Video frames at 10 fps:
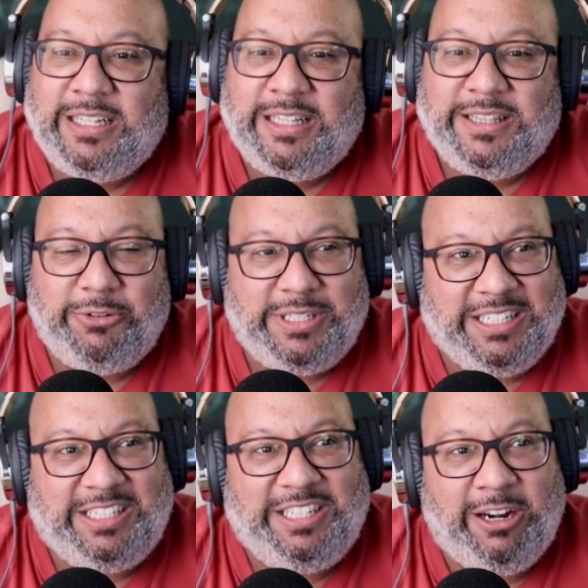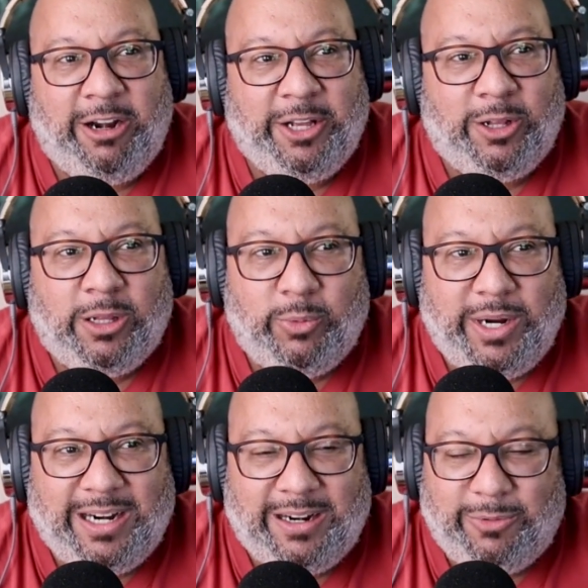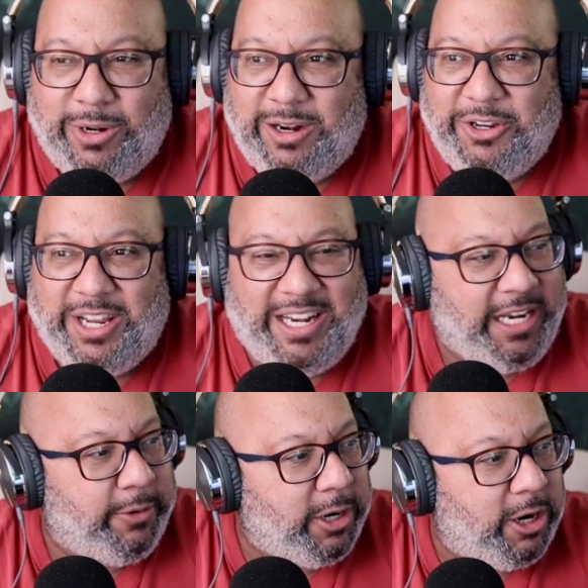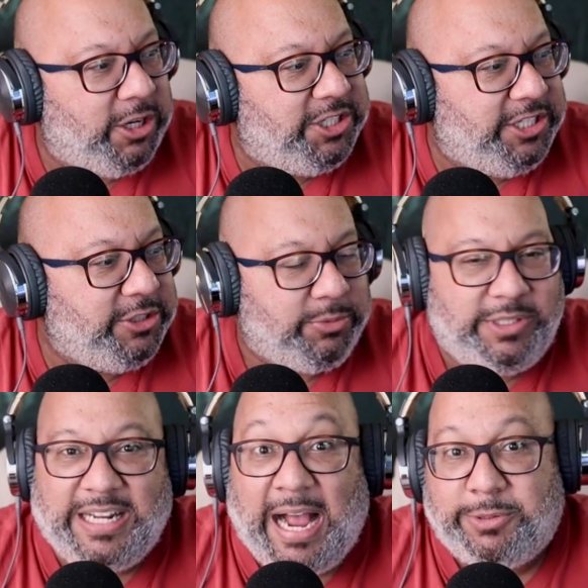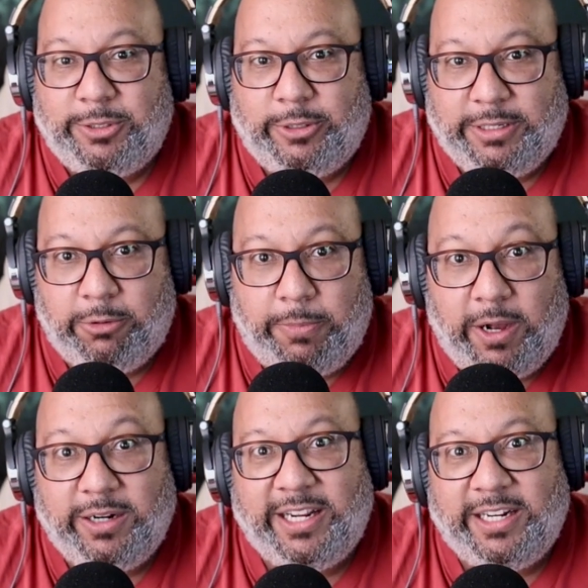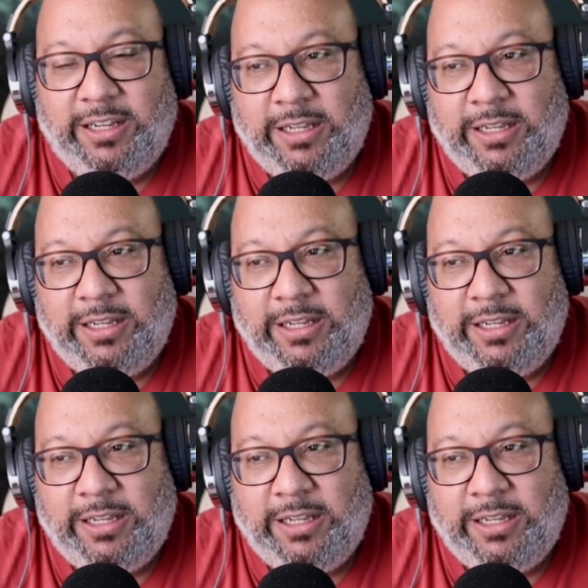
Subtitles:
There was that cereal where you could eat it with orange juice, which is absolutely repugnant.